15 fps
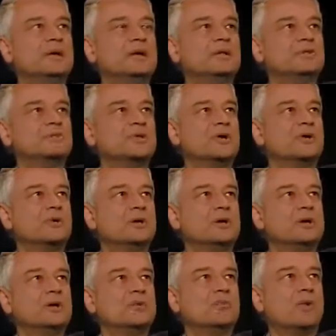And so
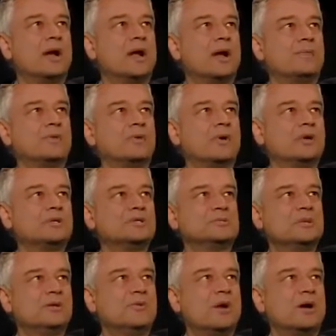what I'm going
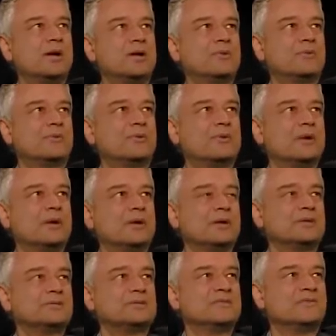to be walking through
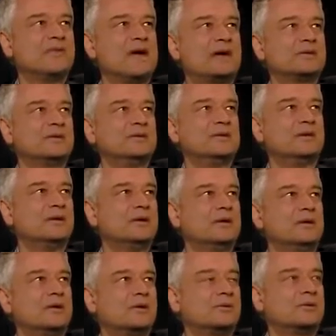here is in fact
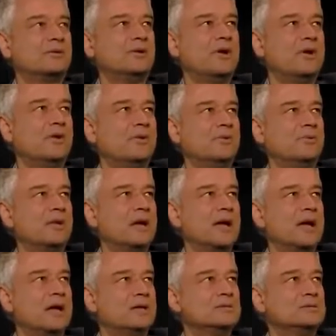known
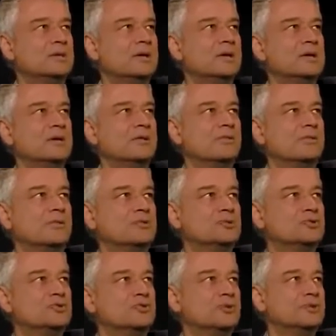as the
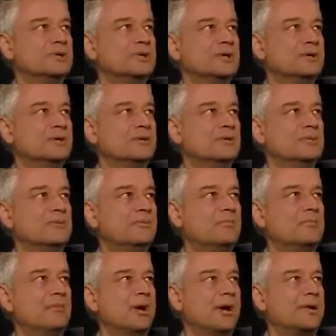Drude
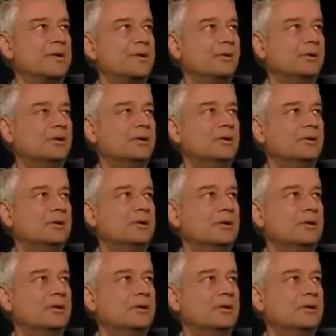model